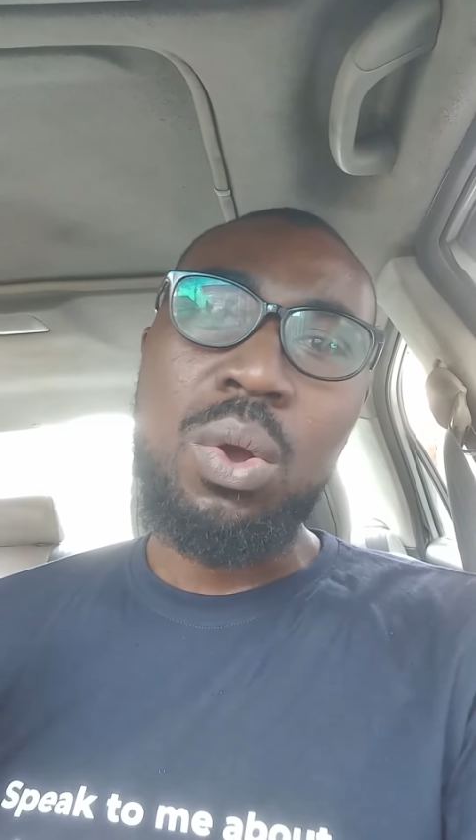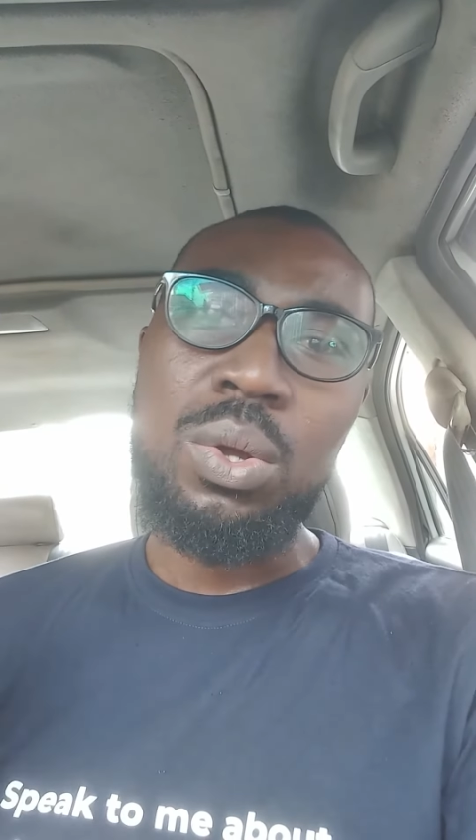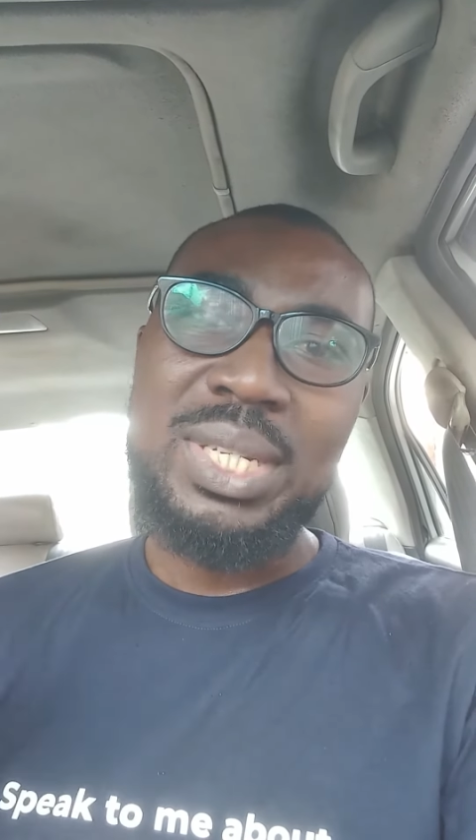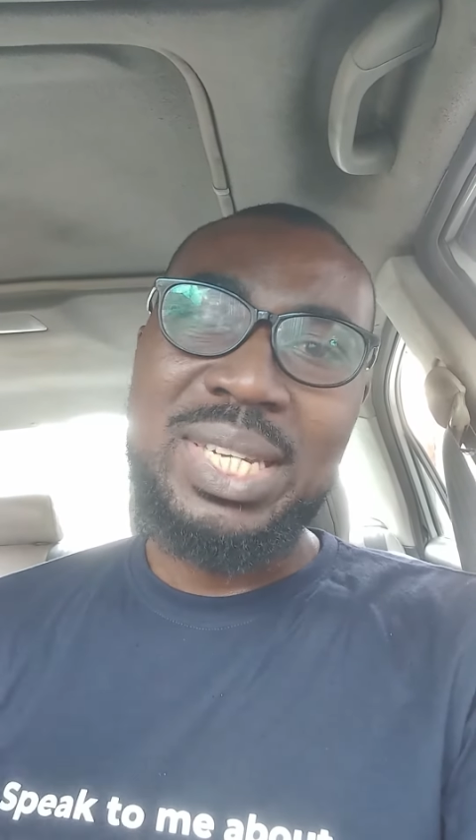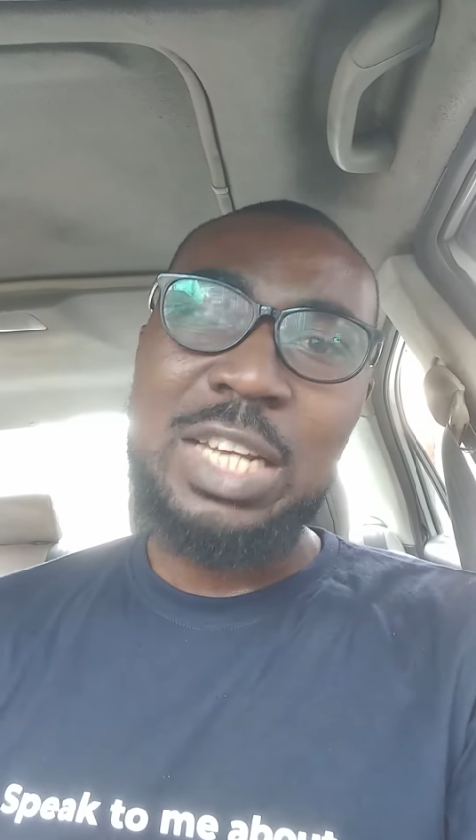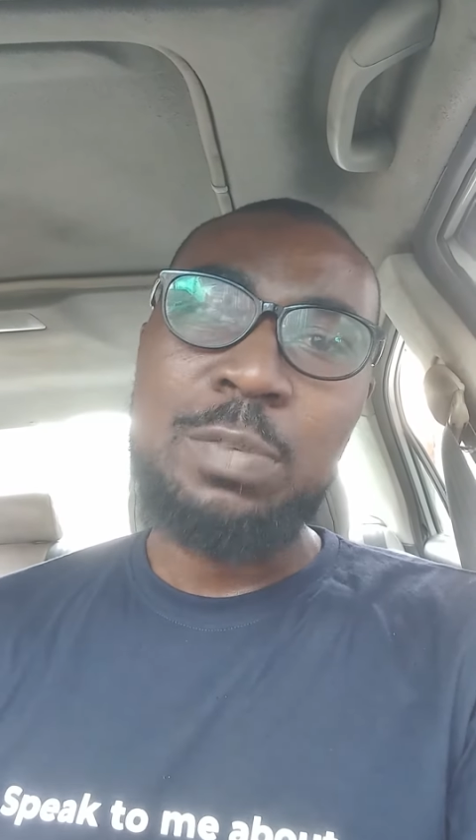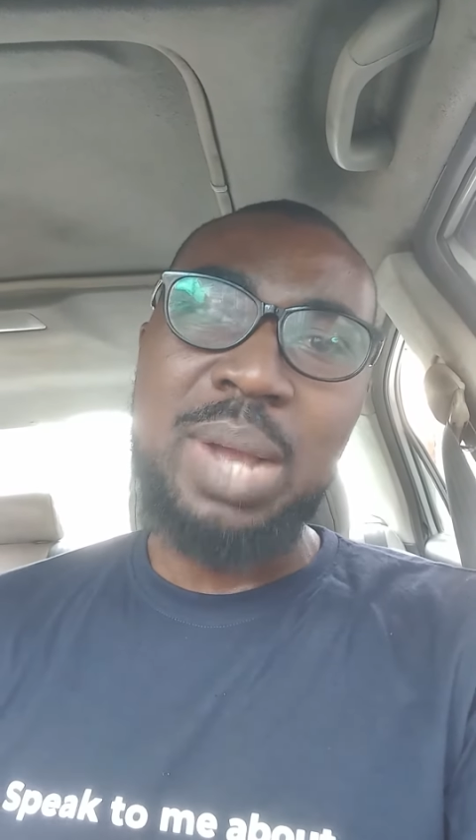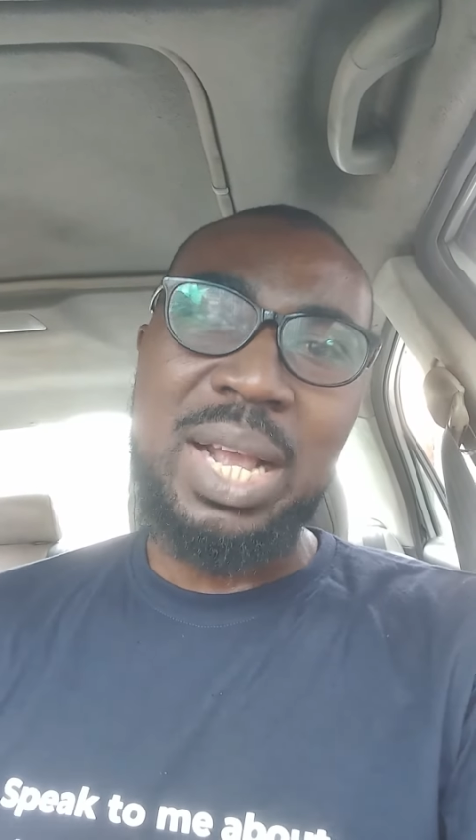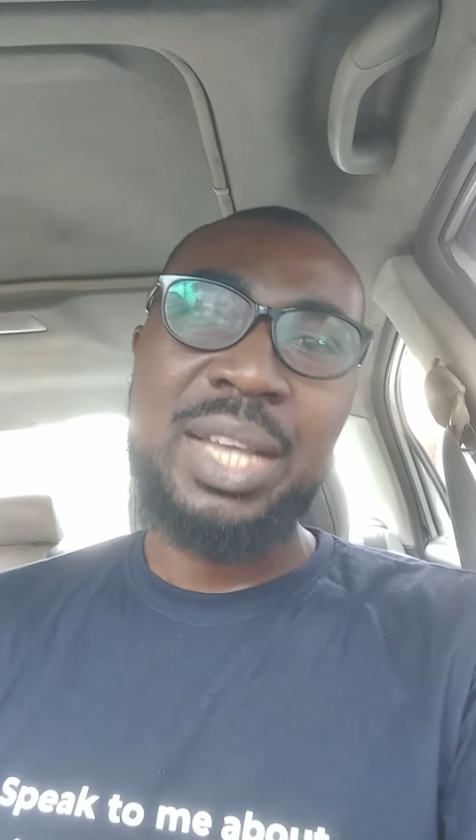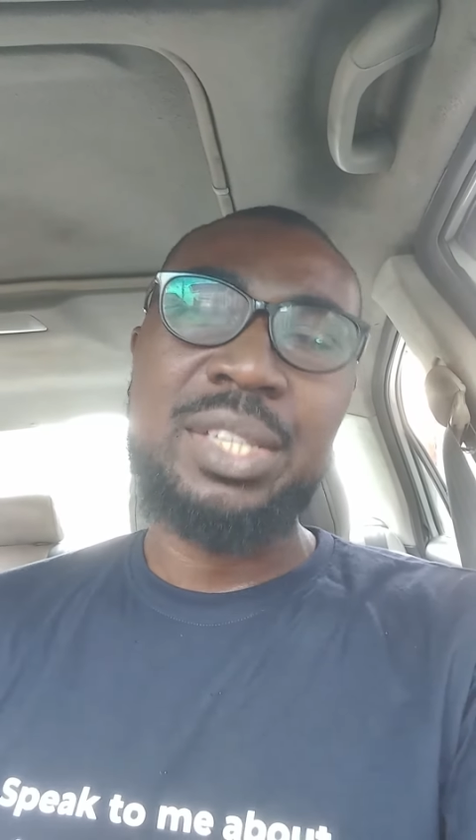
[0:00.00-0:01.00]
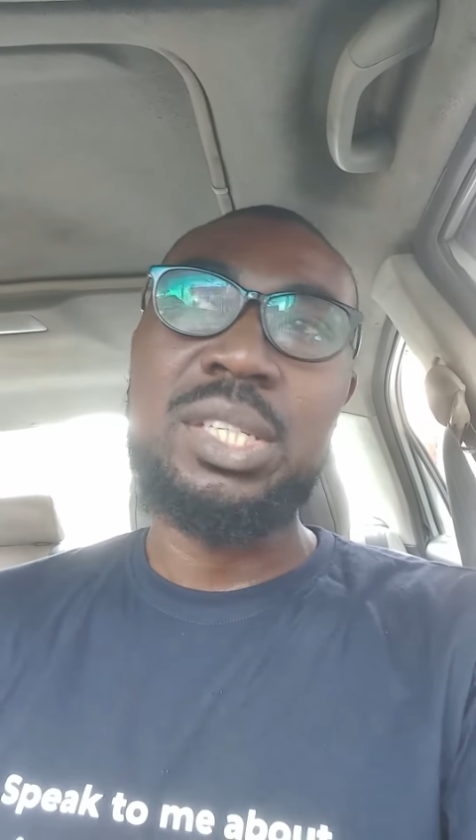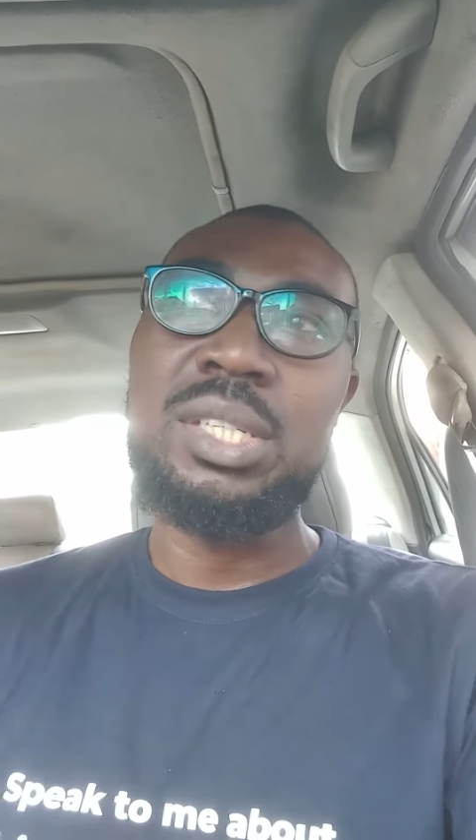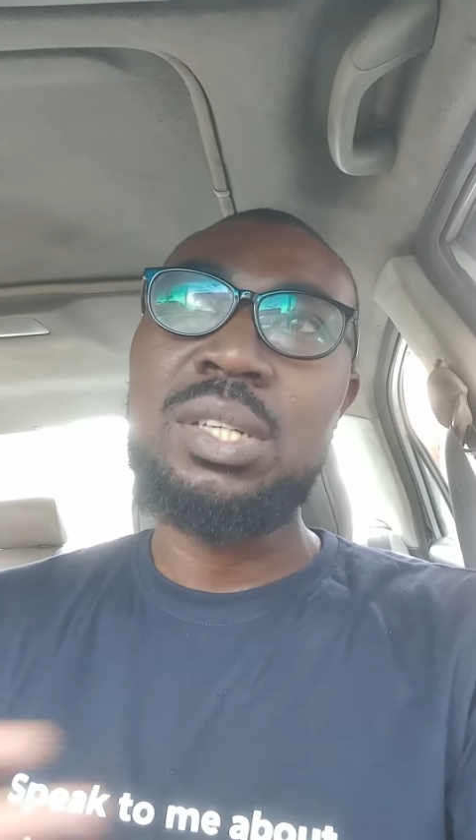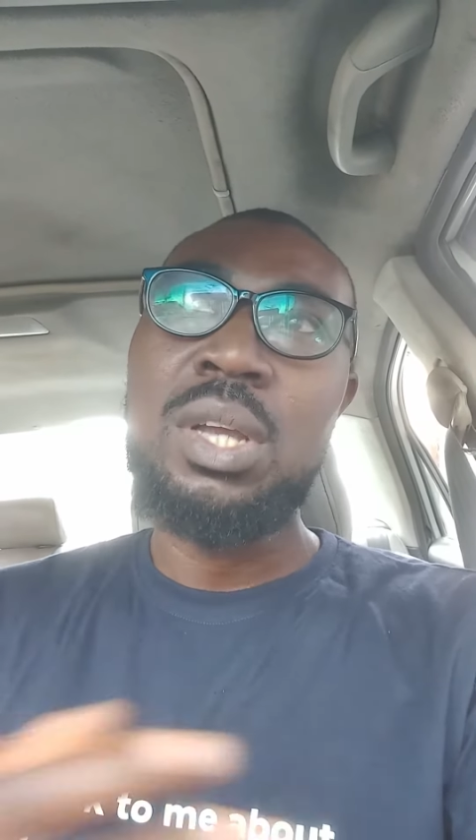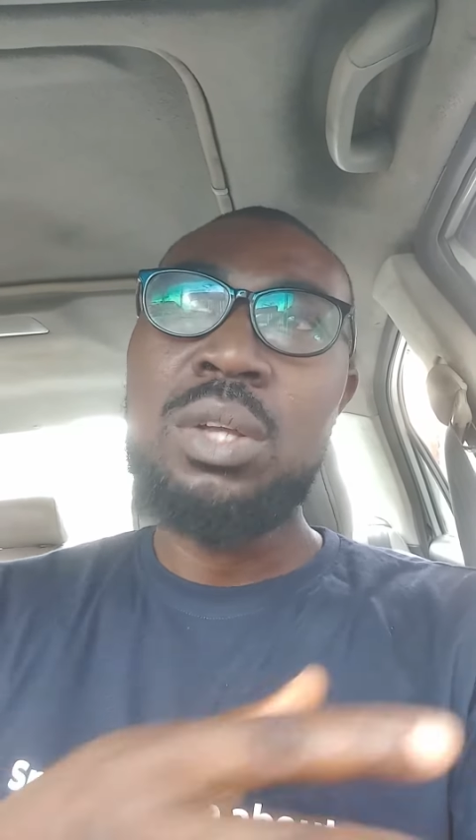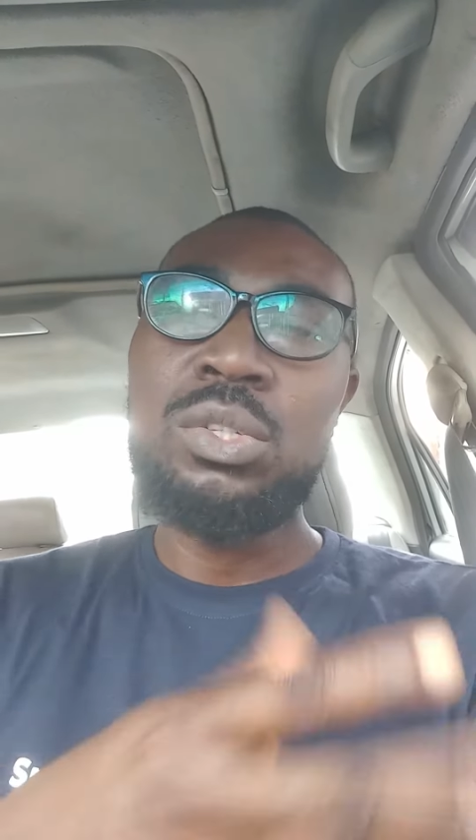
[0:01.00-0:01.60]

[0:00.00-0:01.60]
or send packages